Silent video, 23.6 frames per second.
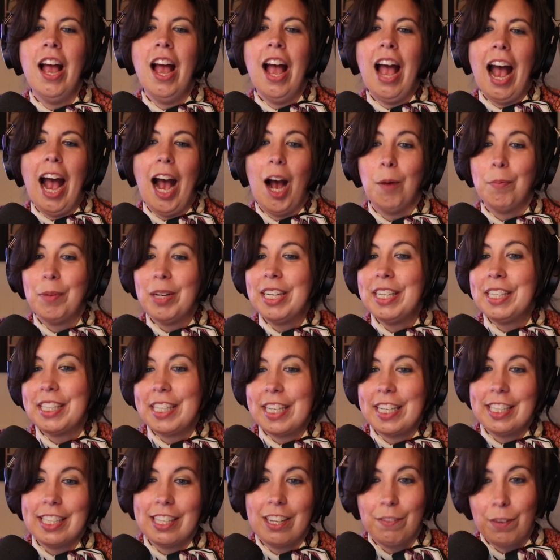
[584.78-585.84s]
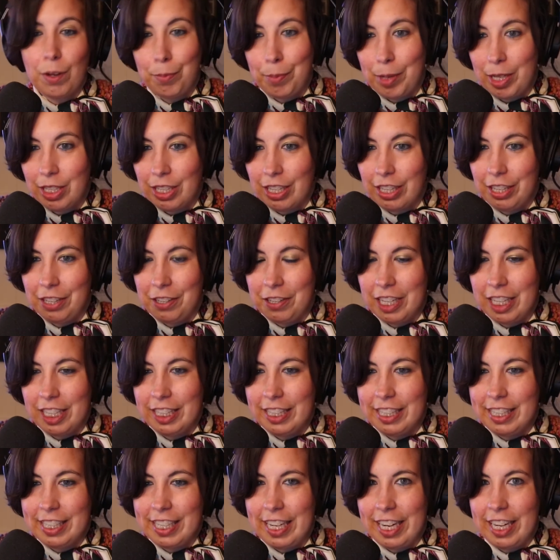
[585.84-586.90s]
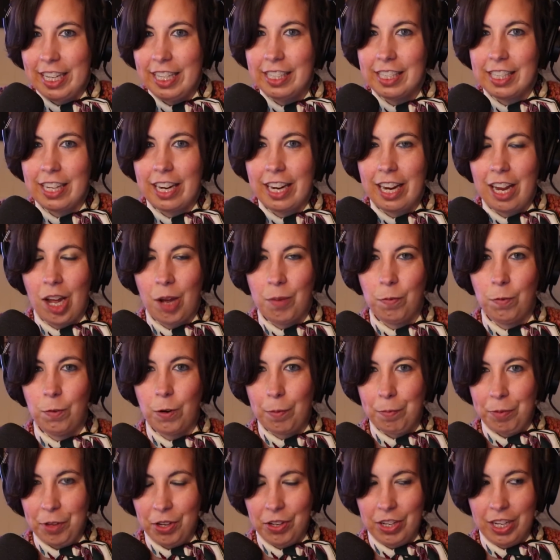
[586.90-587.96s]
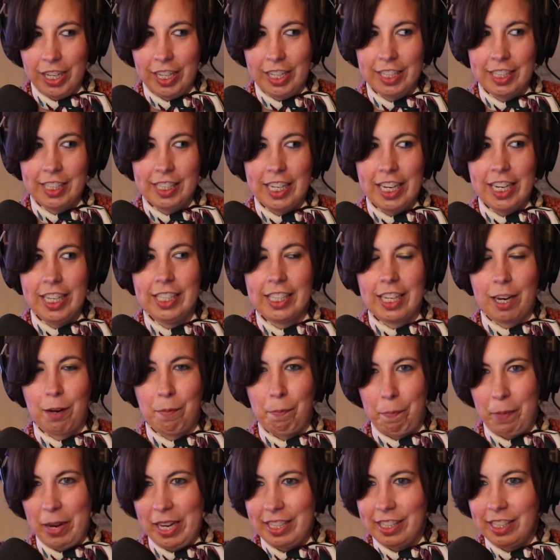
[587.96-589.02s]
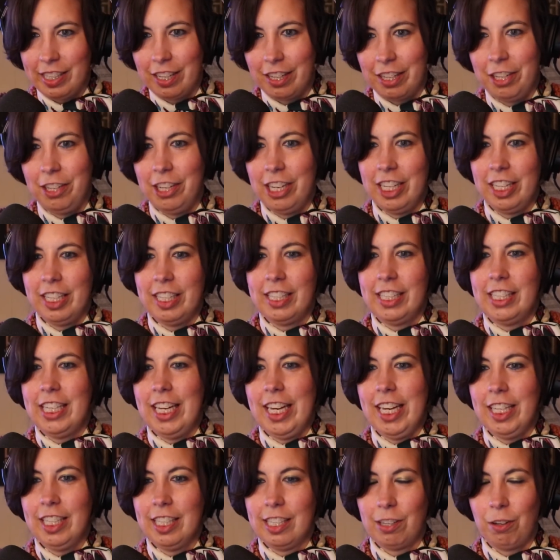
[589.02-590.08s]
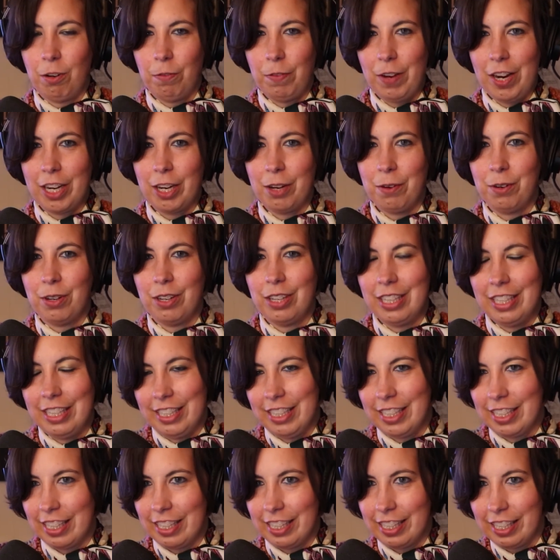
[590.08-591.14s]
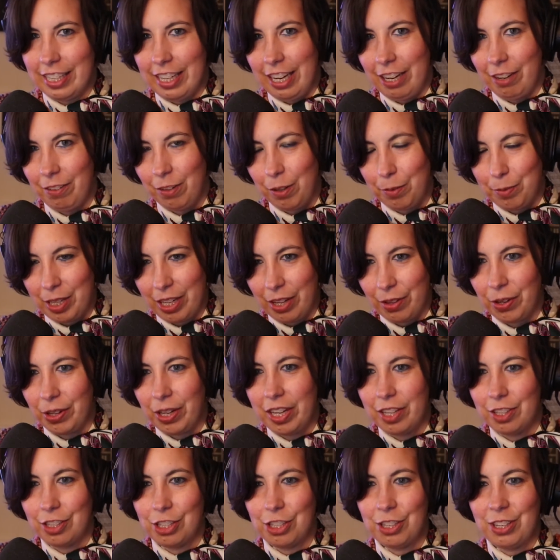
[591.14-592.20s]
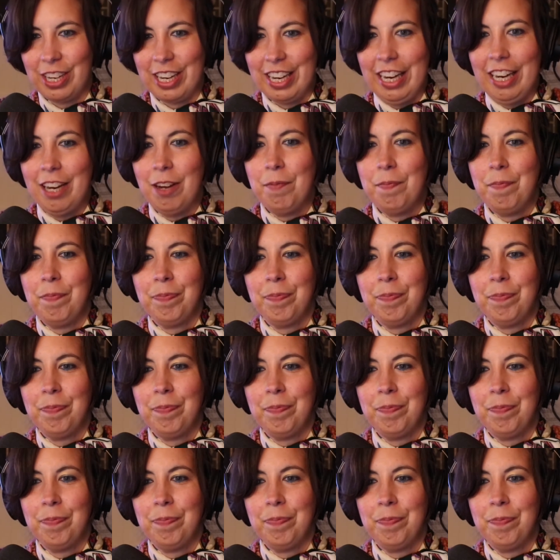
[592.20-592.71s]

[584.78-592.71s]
How many states have I been to the United States? I am from the United States. I am based in the United States. So if anyone is listening from another country,